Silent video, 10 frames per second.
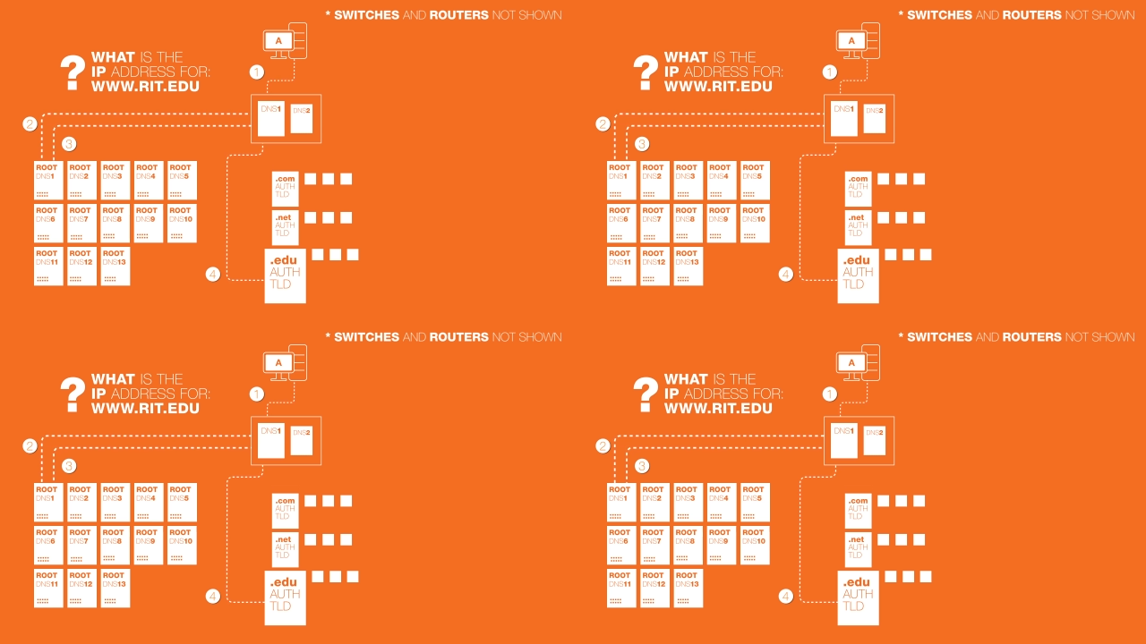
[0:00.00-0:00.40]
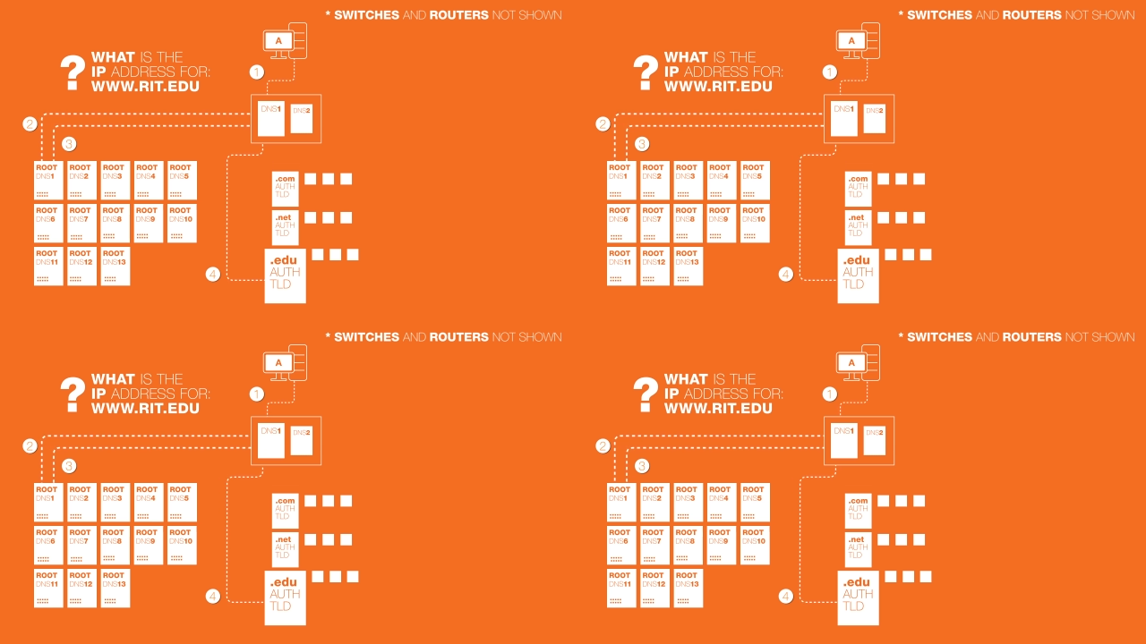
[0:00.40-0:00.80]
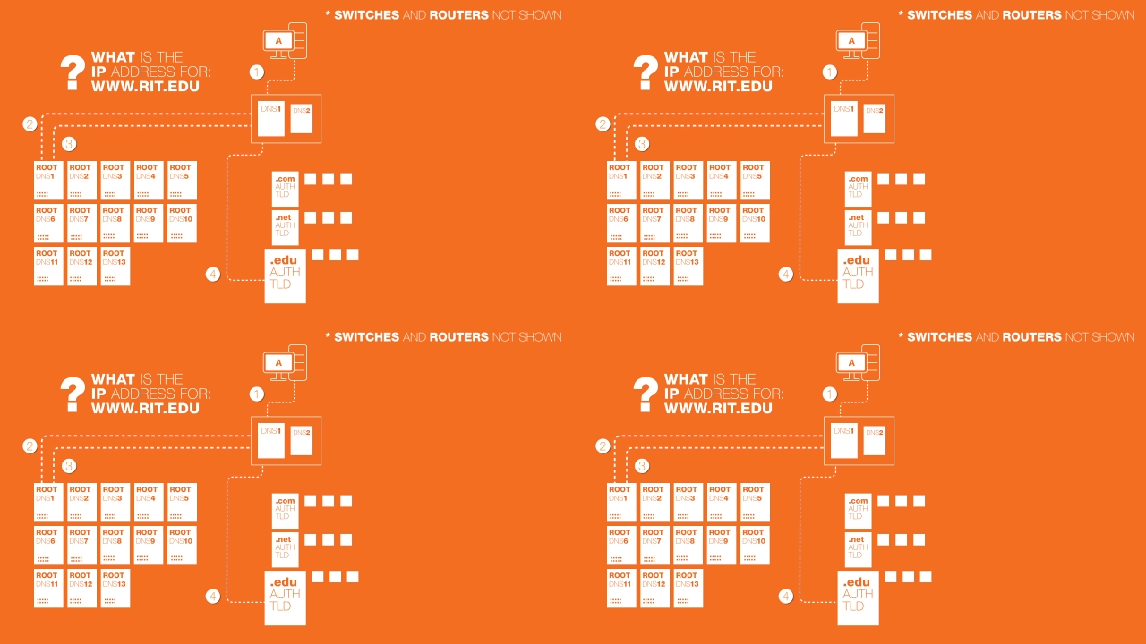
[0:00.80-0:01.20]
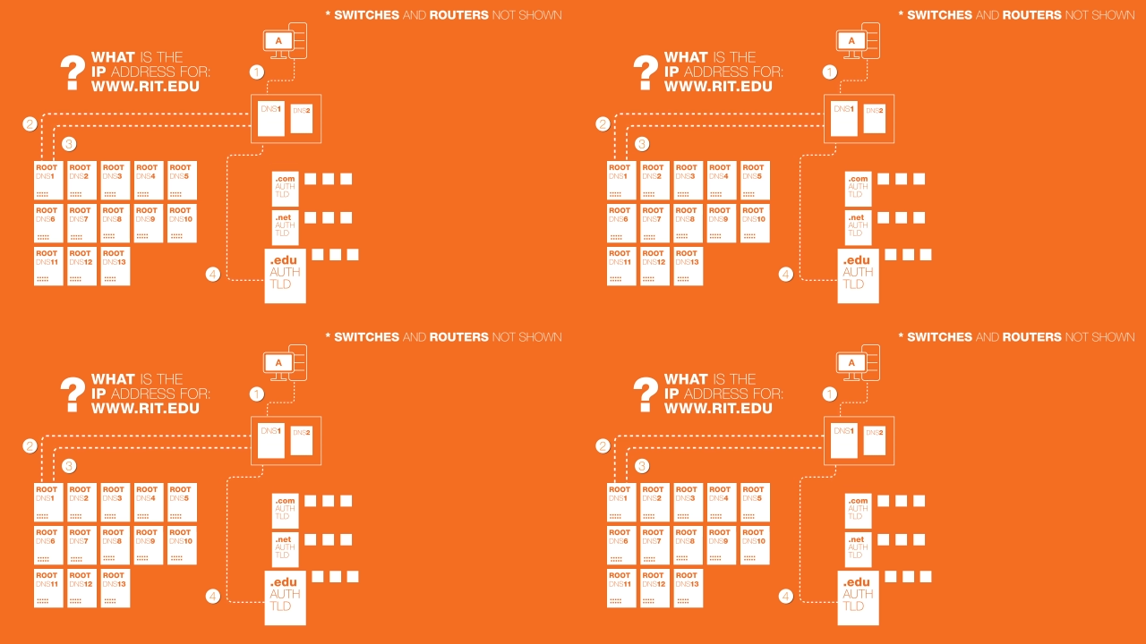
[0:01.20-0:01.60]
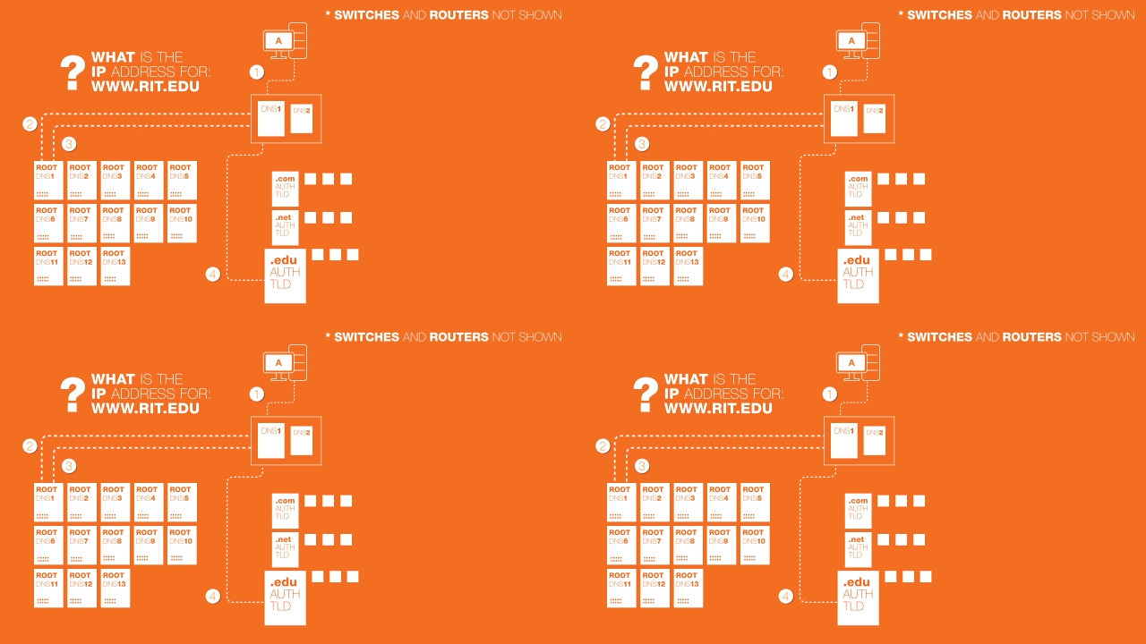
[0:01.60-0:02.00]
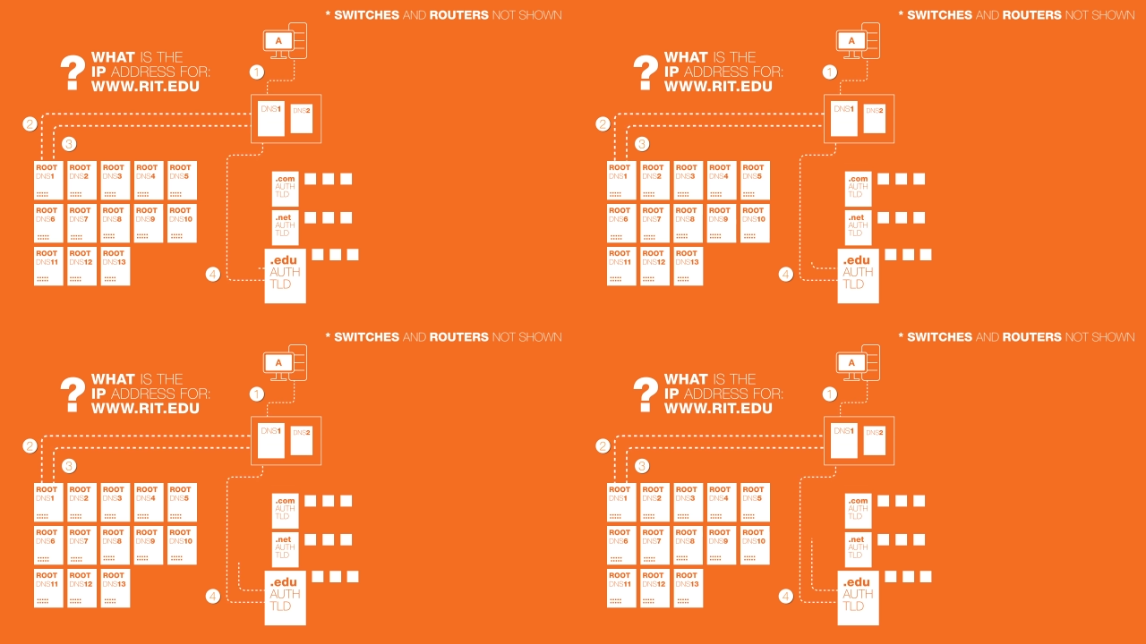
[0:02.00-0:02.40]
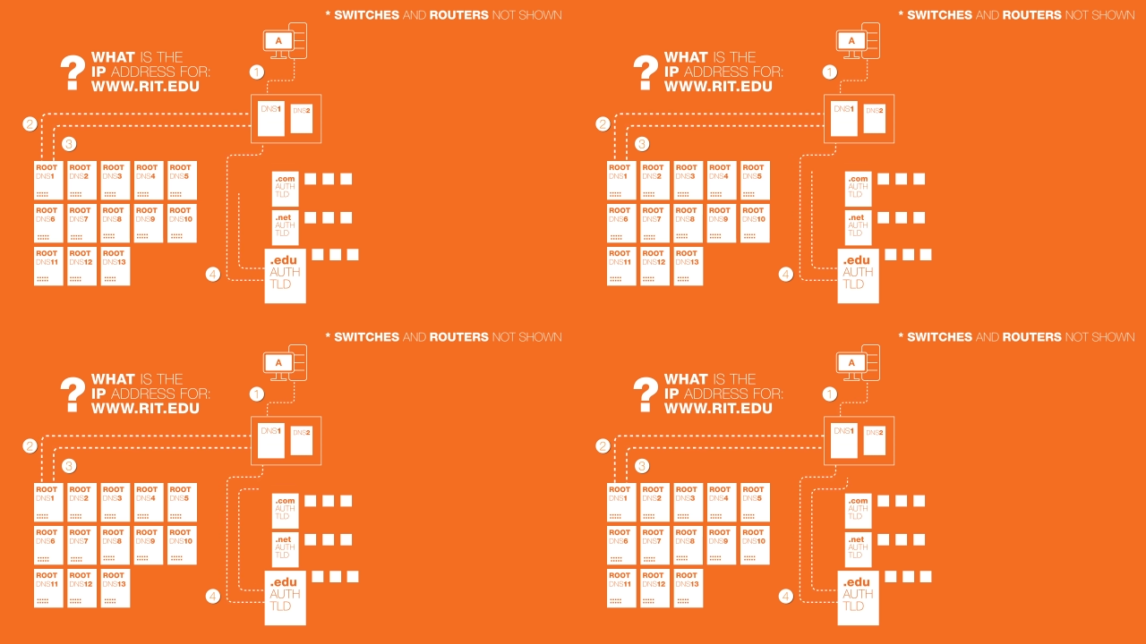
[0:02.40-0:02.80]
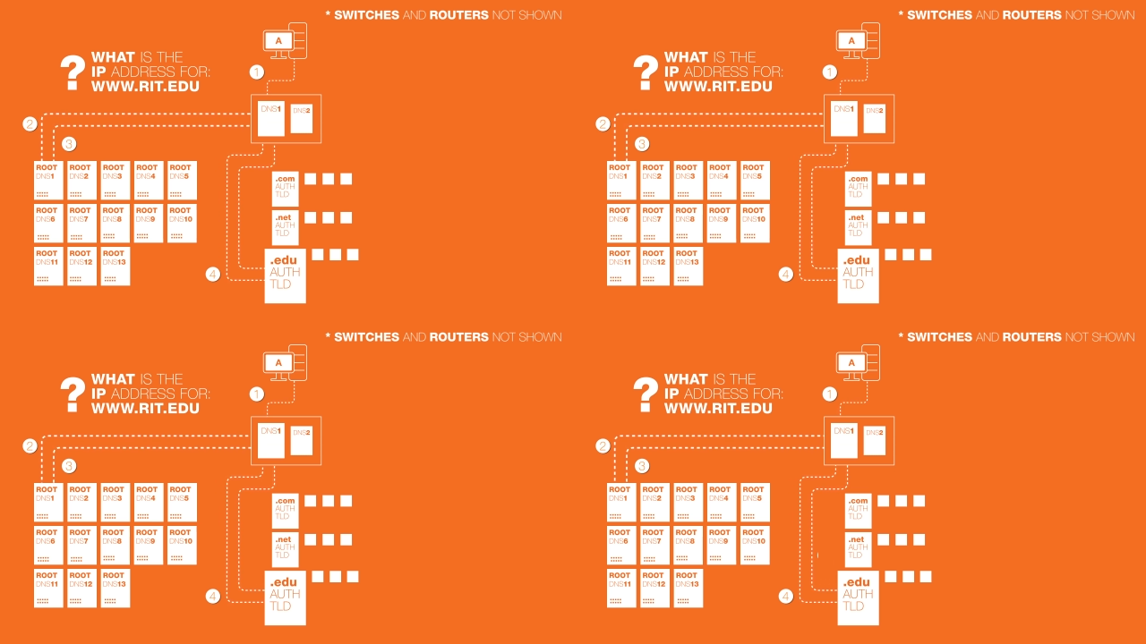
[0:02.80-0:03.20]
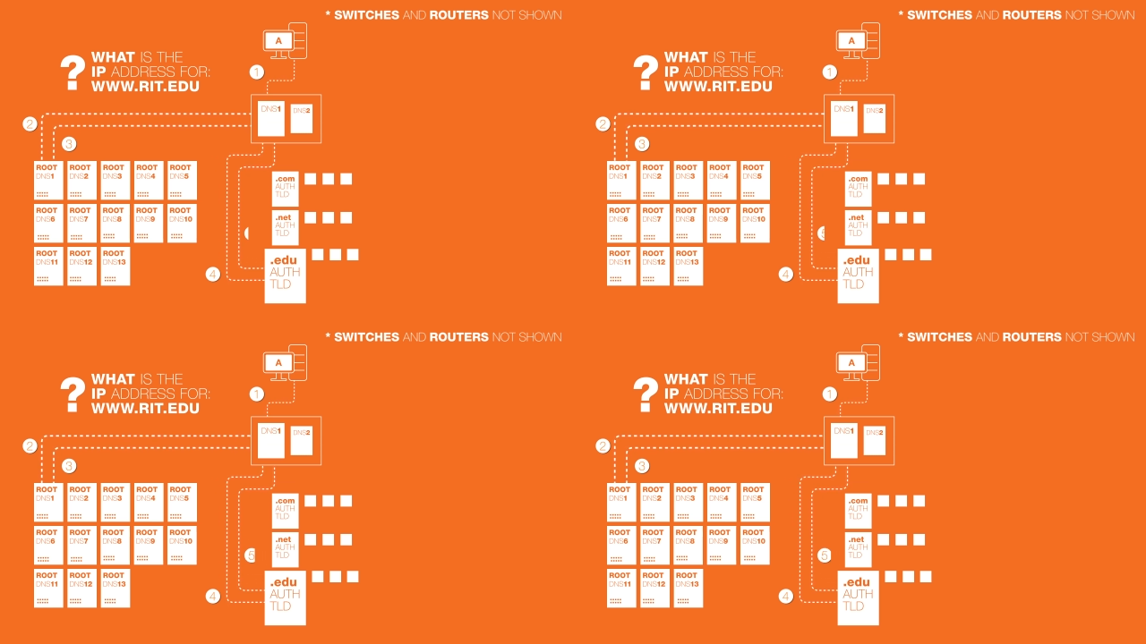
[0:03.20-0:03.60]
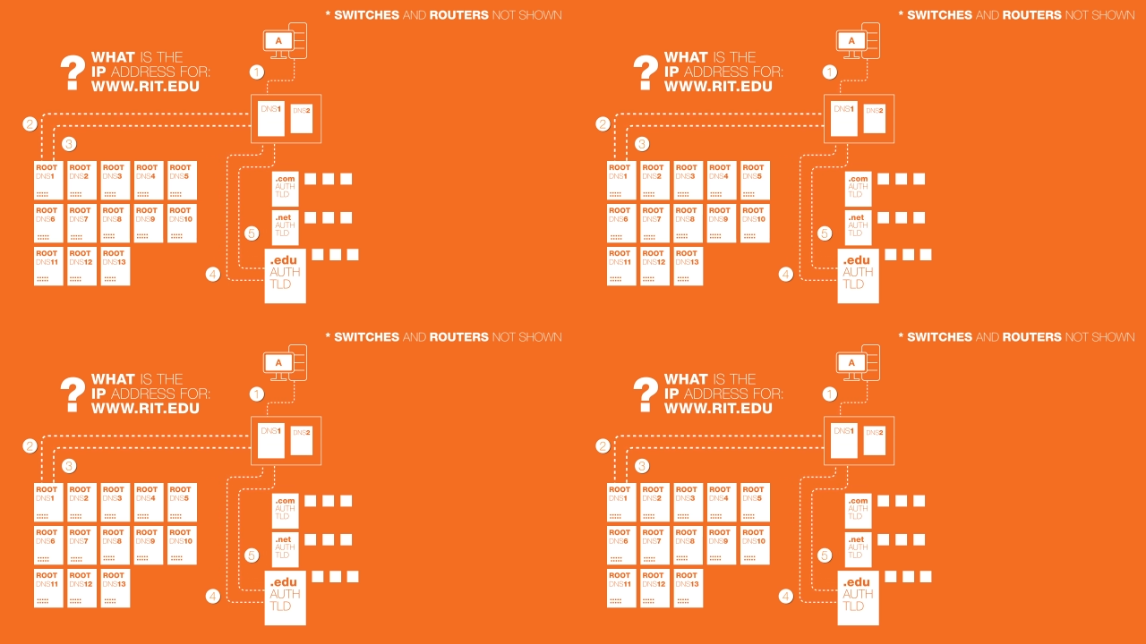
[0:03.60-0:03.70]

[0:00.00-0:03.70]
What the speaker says: Nobody's mouth can be seen.